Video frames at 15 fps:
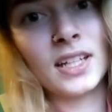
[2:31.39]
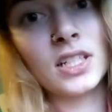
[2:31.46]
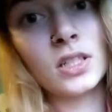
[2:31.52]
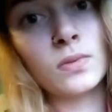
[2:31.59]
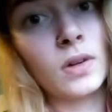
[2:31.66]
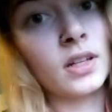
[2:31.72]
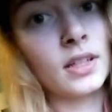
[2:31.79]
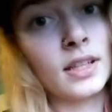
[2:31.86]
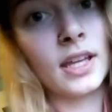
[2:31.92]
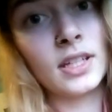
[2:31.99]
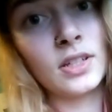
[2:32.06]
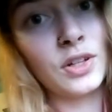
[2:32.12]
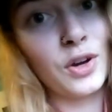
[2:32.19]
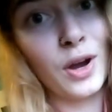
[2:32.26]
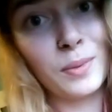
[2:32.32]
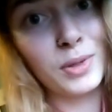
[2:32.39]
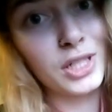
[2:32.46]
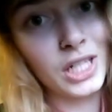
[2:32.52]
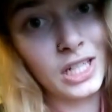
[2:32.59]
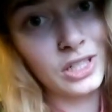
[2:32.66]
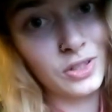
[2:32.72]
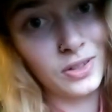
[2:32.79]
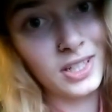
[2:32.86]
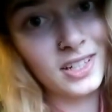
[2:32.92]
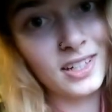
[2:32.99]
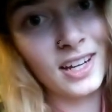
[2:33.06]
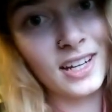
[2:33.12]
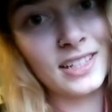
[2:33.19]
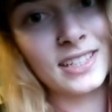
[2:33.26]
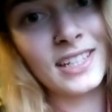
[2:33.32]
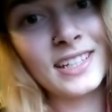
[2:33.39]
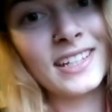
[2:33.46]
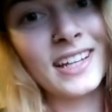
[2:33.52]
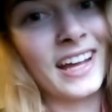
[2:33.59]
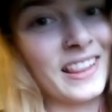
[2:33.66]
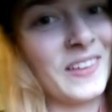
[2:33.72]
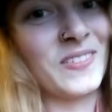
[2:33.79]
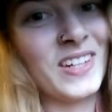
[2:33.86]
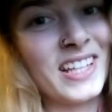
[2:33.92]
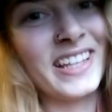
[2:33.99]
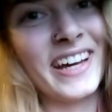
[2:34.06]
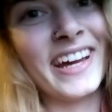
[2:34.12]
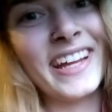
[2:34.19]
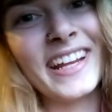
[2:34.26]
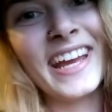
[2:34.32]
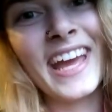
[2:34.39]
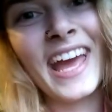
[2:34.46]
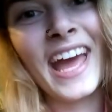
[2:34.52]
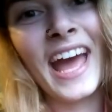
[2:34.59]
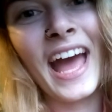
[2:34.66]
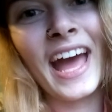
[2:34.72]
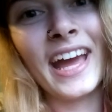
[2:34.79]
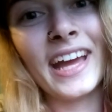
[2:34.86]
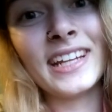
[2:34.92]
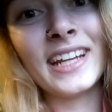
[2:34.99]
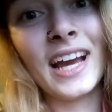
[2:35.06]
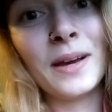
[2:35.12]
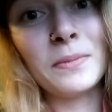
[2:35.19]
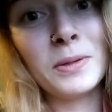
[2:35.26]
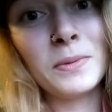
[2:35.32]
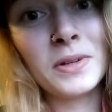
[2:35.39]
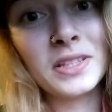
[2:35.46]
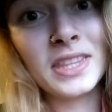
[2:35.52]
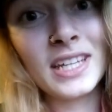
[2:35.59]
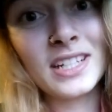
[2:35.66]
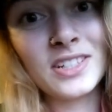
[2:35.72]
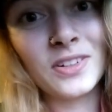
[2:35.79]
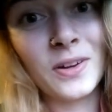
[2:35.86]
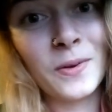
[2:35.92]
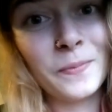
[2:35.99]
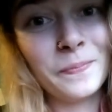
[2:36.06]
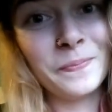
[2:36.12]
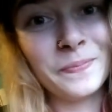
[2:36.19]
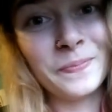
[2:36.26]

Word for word: I just want to let you know how much I enjoy your content. I love it a lot. And happy birthday, Jerome!